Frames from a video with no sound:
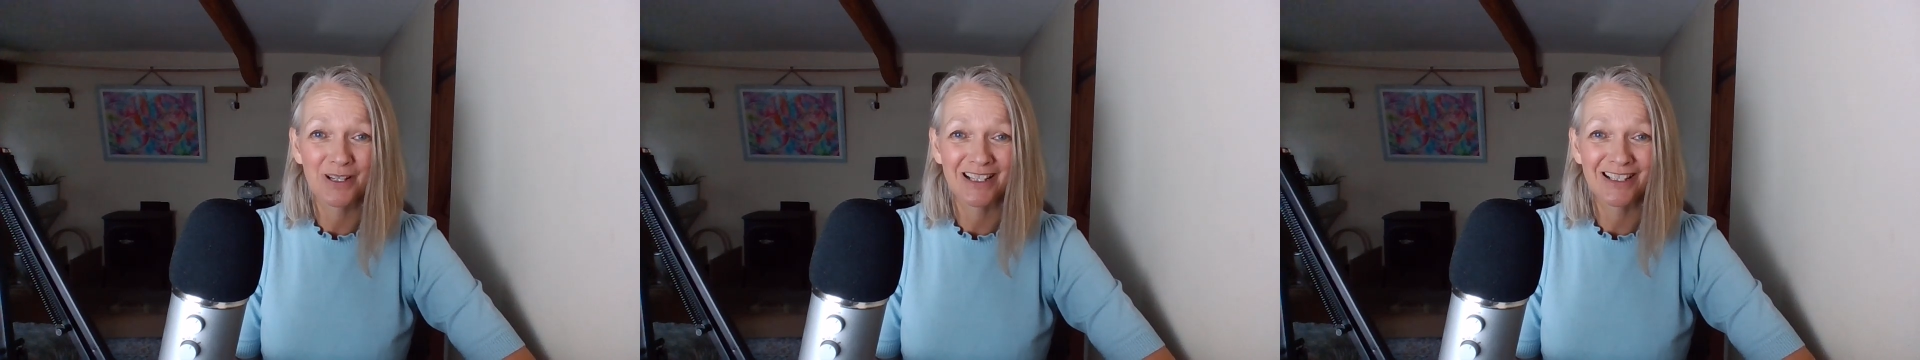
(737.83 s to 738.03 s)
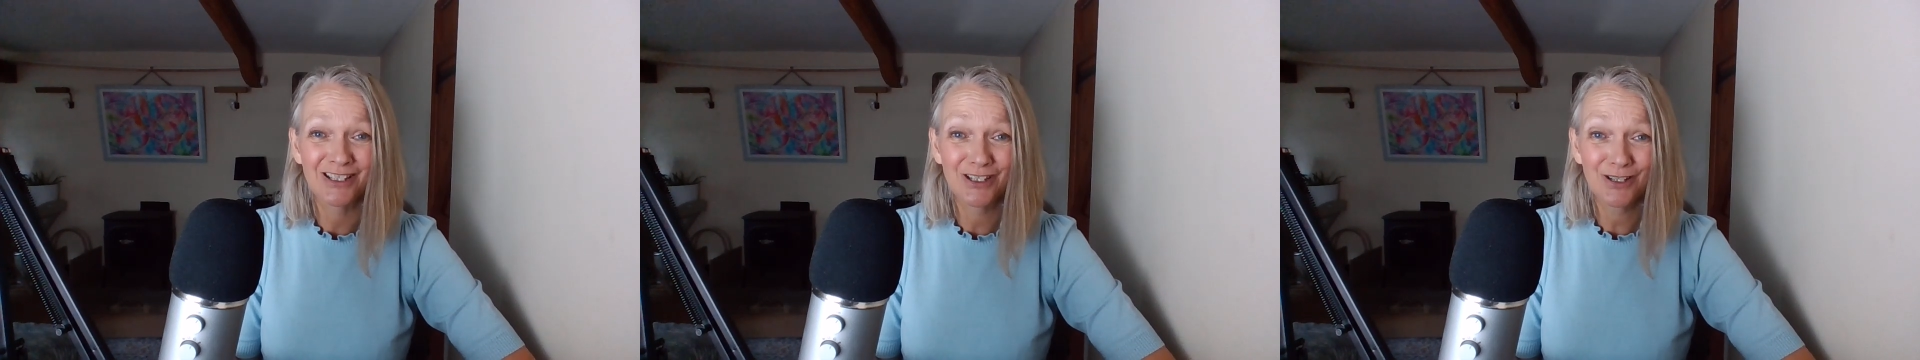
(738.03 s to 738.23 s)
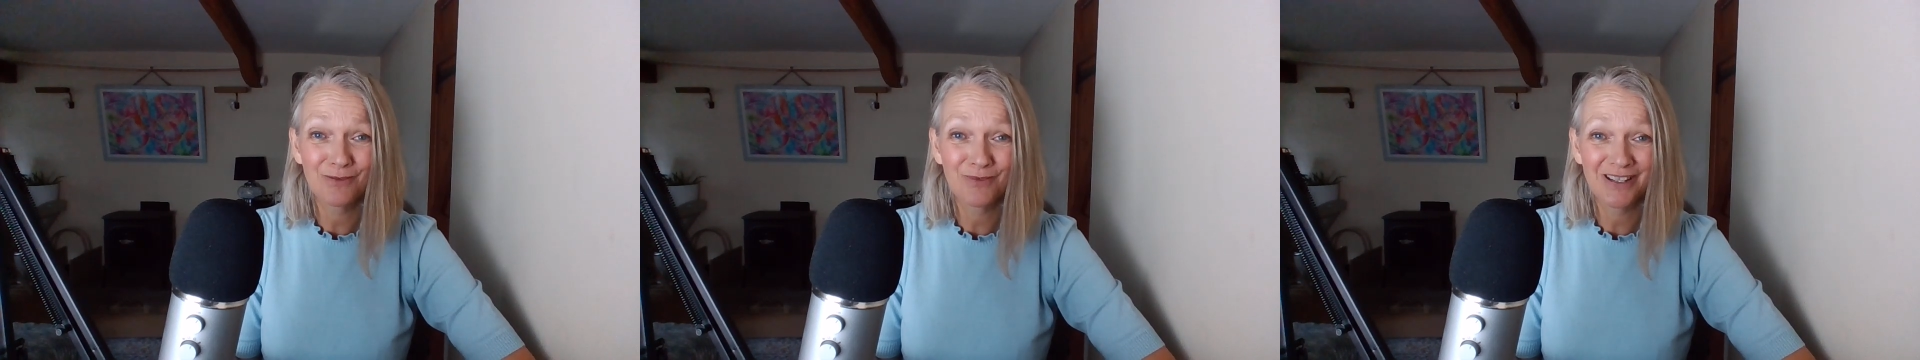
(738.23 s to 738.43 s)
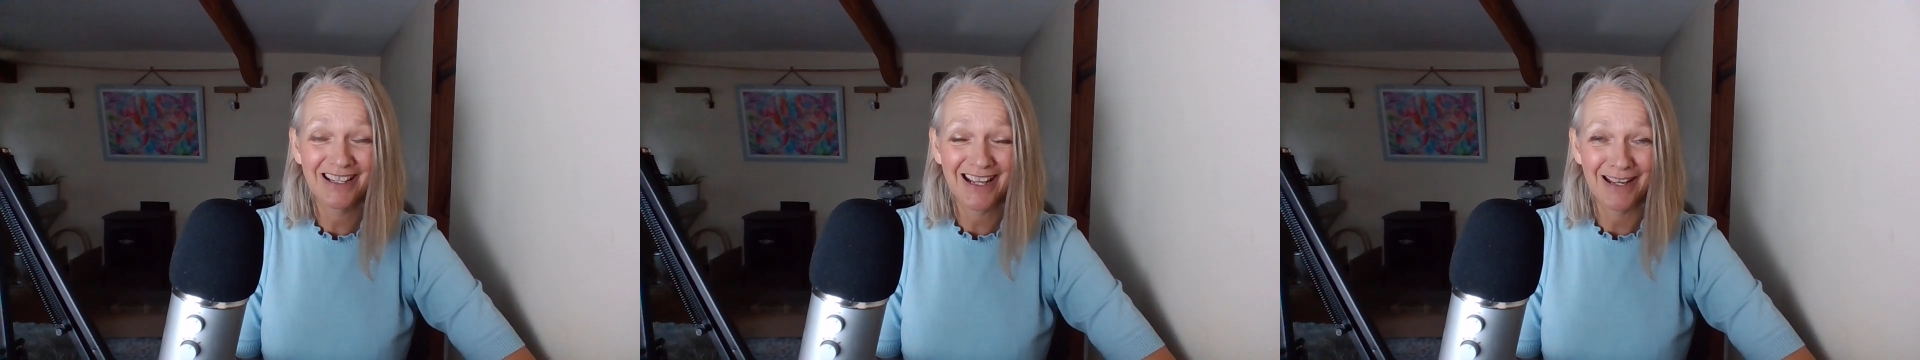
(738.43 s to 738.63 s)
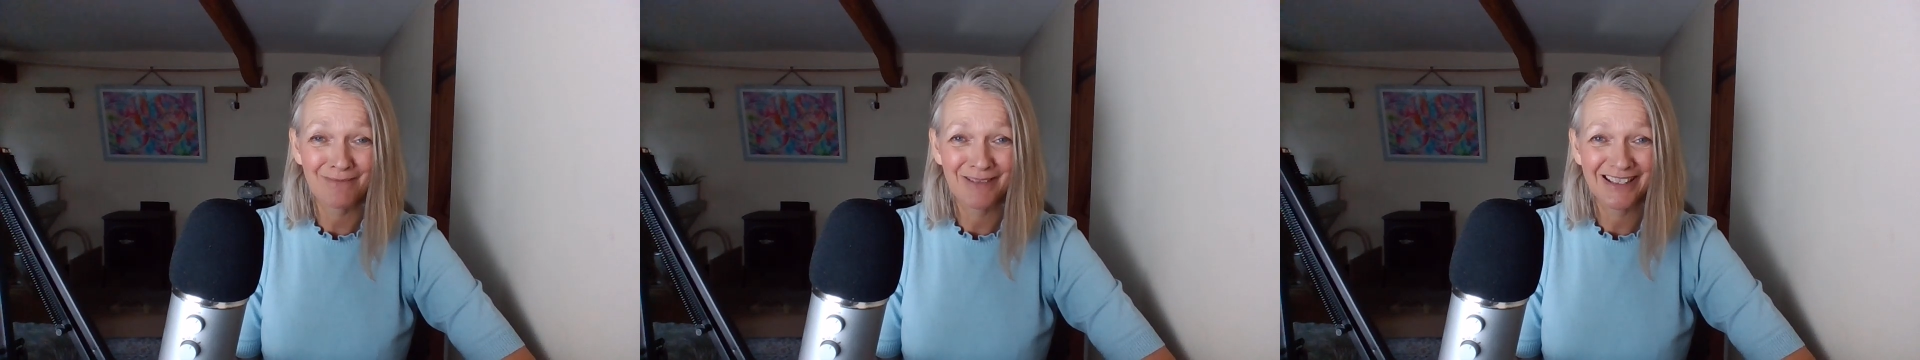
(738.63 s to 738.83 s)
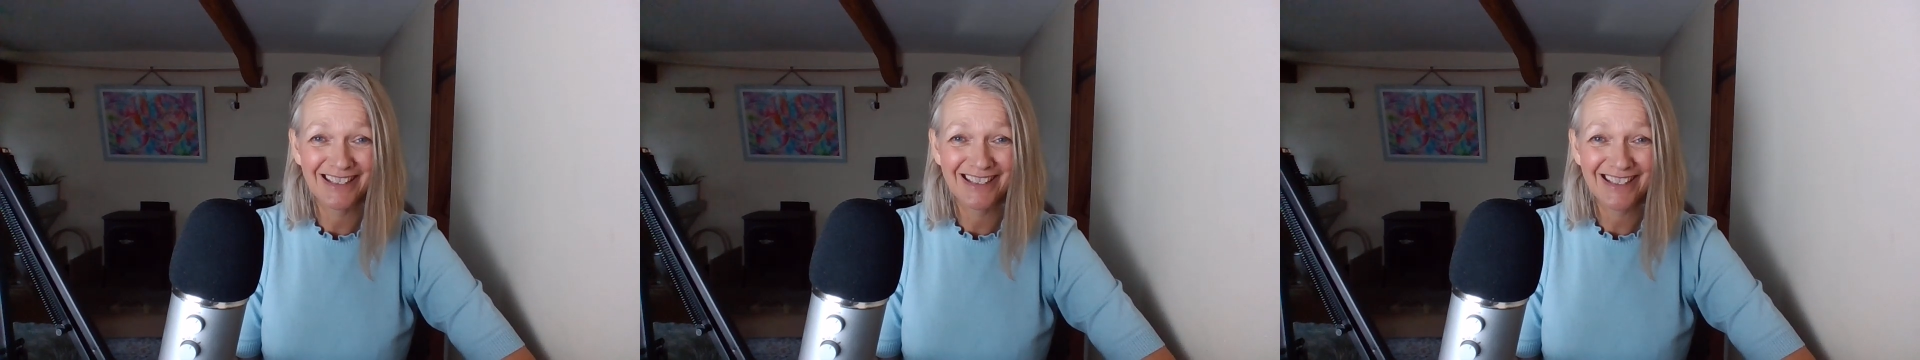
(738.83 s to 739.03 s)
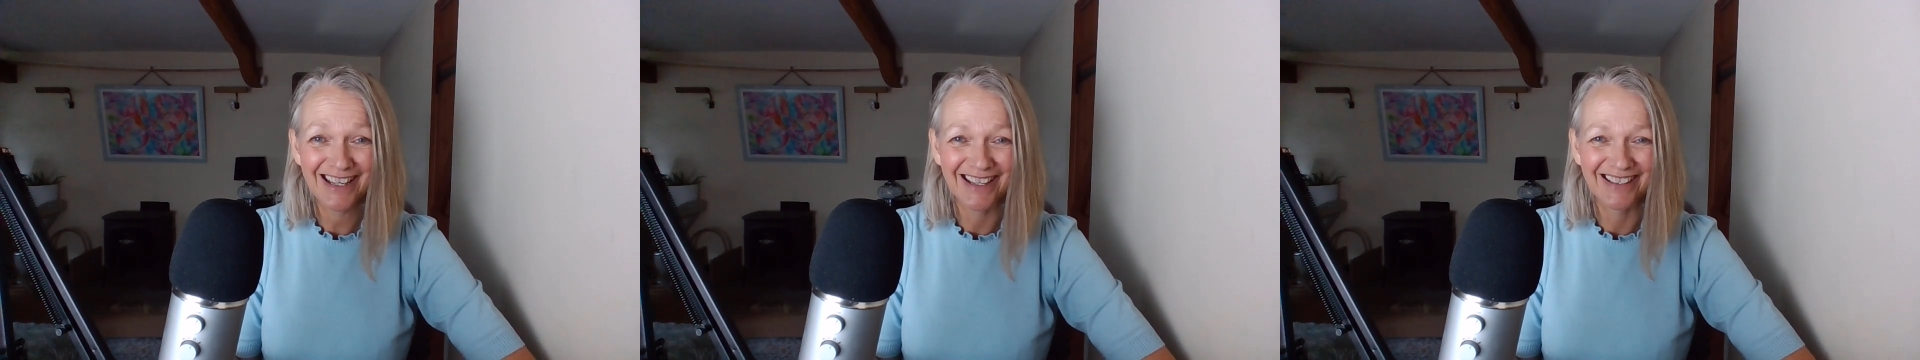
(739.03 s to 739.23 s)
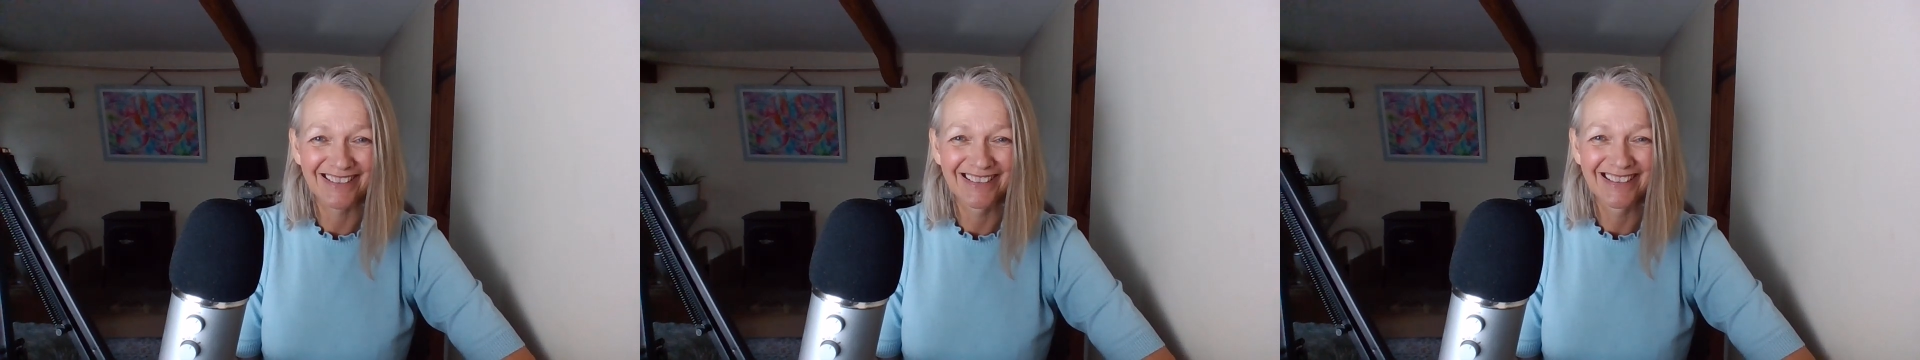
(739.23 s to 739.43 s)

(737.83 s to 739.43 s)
and do what you came here to do.